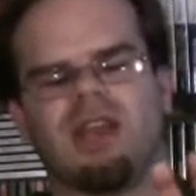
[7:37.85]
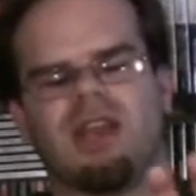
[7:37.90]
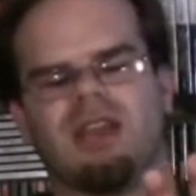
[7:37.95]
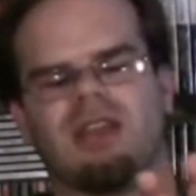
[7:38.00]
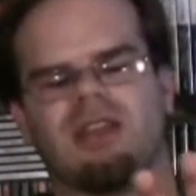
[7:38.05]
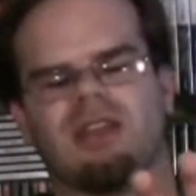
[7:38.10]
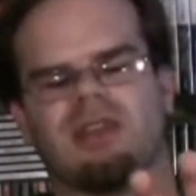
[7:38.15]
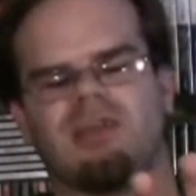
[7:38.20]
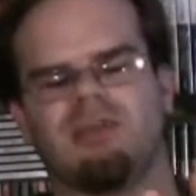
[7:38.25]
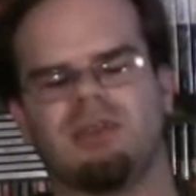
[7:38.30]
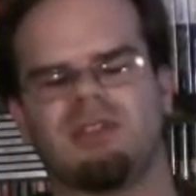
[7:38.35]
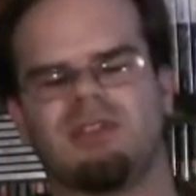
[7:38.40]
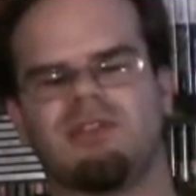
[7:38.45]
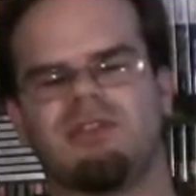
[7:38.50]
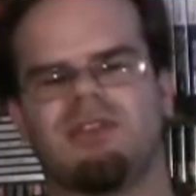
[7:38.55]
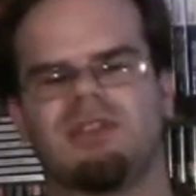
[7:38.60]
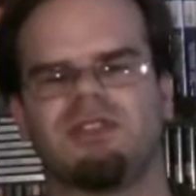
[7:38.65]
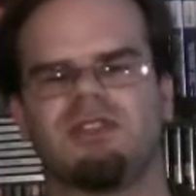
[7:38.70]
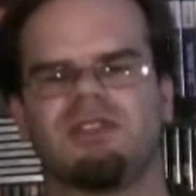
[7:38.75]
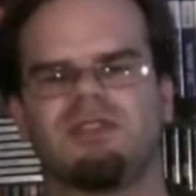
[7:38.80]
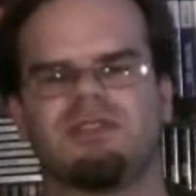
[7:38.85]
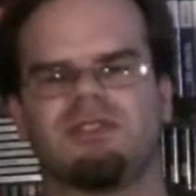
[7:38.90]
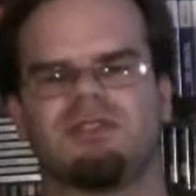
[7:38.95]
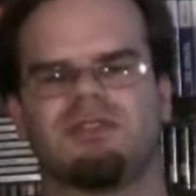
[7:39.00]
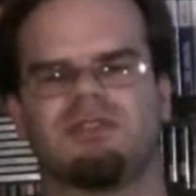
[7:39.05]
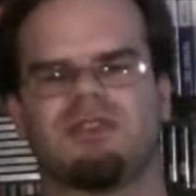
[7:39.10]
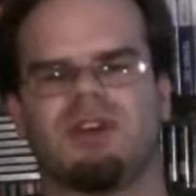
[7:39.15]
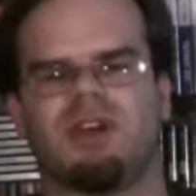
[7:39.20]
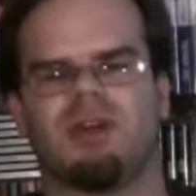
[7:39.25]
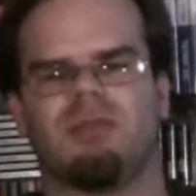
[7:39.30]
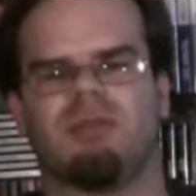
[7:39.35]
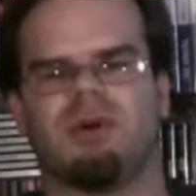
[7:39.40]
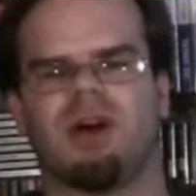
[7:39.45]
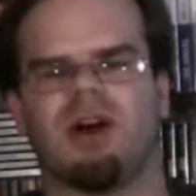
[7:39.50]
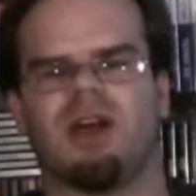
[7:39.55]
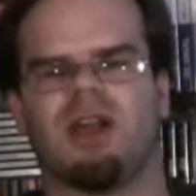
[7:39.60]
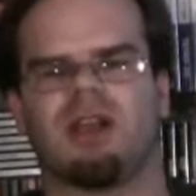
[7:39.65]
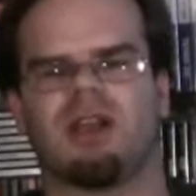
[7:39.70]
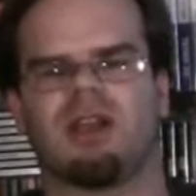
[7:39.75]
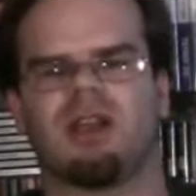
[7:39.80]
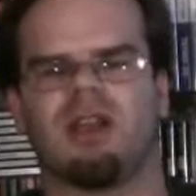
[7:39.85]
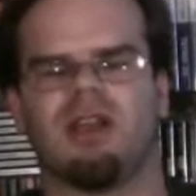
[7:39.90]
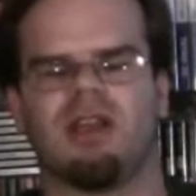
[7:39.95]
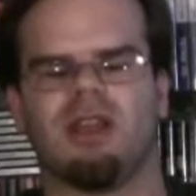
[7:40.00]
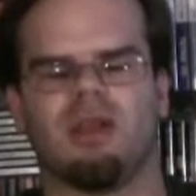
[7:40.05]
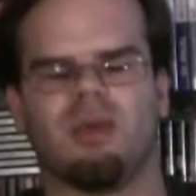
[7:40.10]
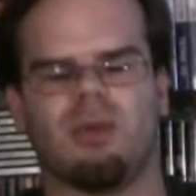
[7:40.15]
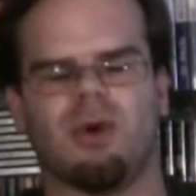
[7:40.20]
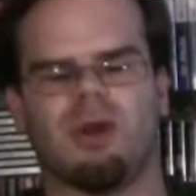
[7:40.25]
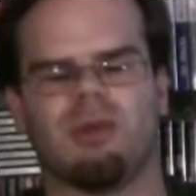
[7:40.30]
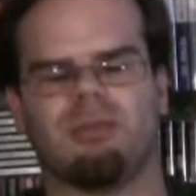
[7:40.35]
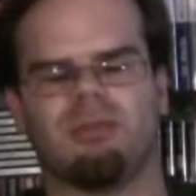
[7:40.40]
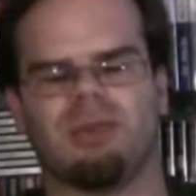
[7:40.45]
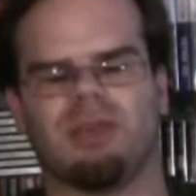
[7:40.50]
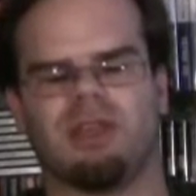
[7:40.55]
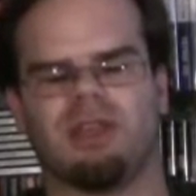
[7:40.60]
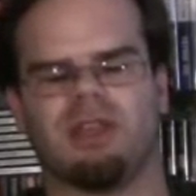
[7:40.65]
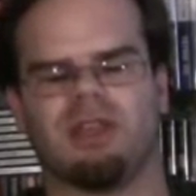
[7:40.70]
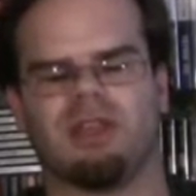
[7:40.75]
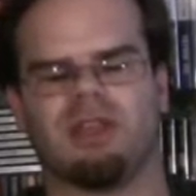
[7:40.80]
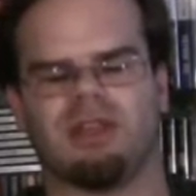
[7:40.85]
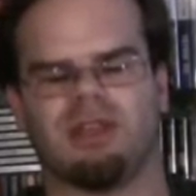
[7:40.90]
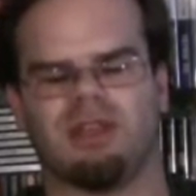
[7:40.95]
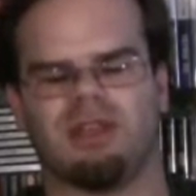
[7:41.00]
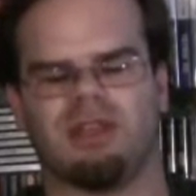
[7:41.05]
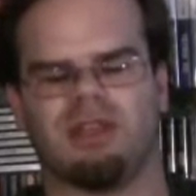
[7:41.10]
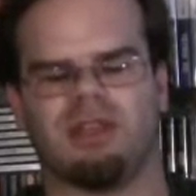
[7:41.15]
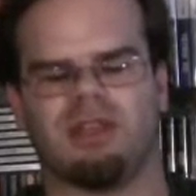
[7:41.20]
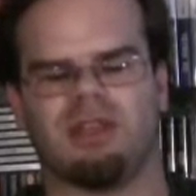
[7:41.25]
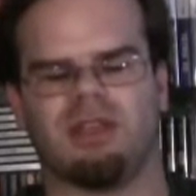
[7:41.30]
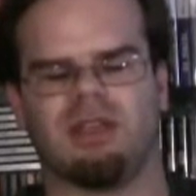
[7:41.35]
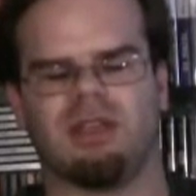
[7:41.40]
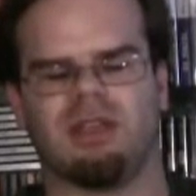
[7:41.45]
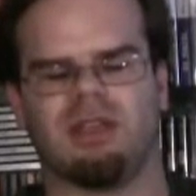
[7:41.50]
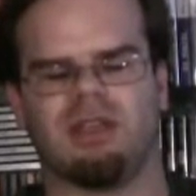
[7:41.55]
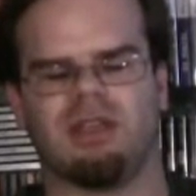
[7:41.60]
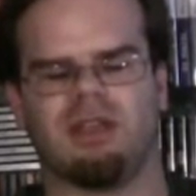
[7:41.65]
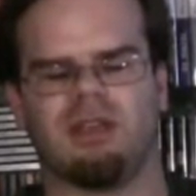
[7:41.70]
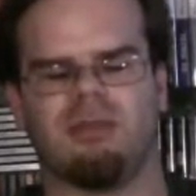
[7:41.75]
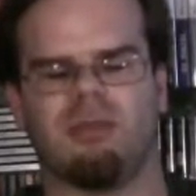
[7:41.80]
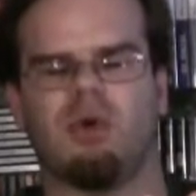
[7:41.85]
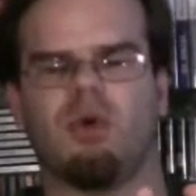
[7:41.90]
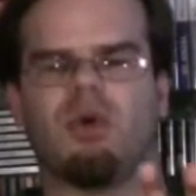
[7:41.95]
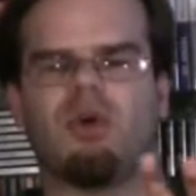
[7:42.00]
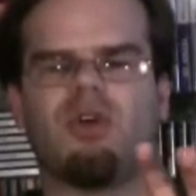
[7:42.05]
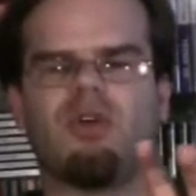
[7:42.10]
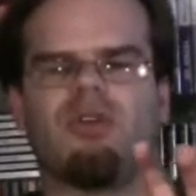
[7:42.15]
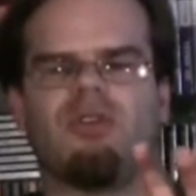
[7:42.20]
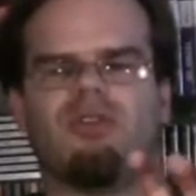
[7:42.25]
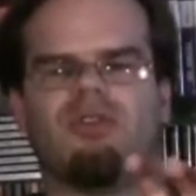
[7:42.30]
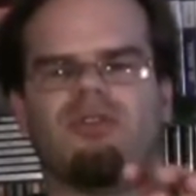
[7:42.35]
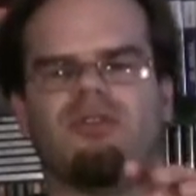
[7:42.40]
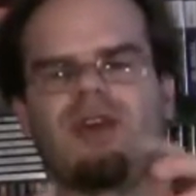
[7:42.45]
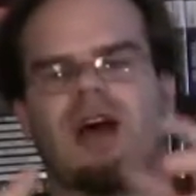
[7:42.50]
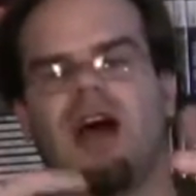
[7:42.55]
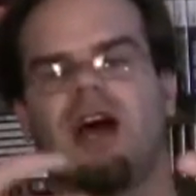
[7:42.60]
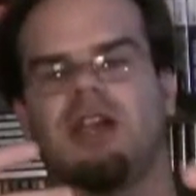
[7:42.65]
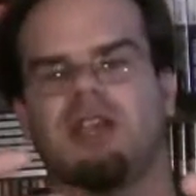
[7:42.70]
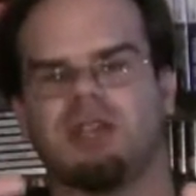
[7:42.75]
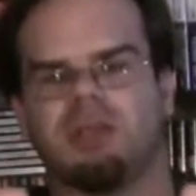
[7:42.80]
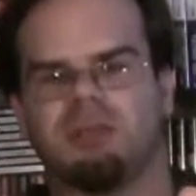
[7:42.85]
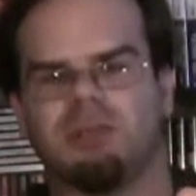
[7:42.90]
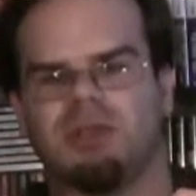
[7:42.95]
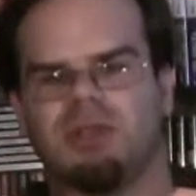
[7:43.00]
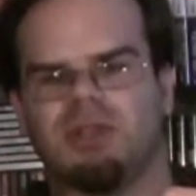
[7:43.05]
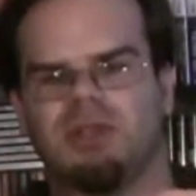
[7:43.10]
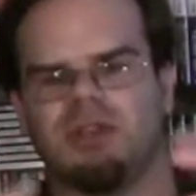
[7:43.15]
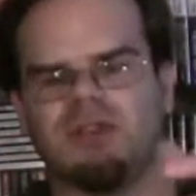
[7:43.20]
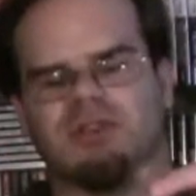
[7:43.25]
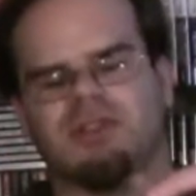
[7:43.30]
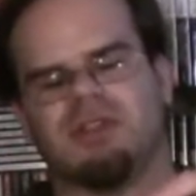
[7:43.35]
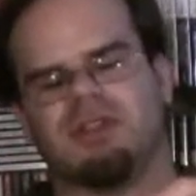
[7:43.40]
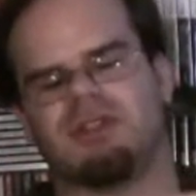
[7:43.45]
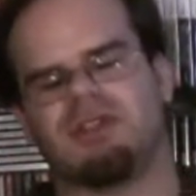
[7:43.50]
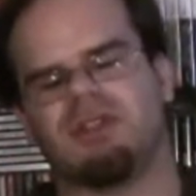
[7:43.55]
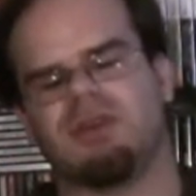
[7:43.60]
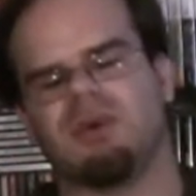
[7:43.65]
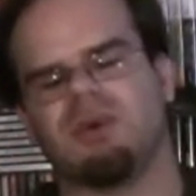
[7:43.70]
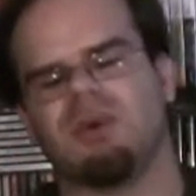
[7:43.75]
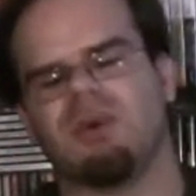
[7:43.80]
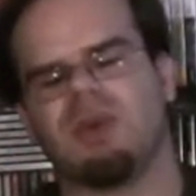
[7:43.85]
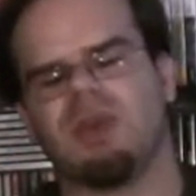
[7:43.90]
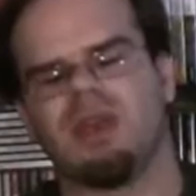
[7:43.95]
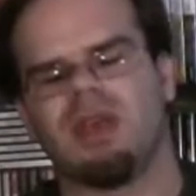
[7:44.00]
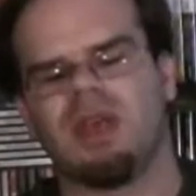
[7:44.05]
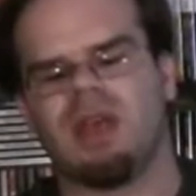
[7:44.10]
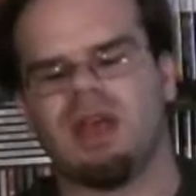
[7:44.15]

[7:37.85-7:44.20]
And The Misadventures of Tron Bonne, the one being the more valuable of the two.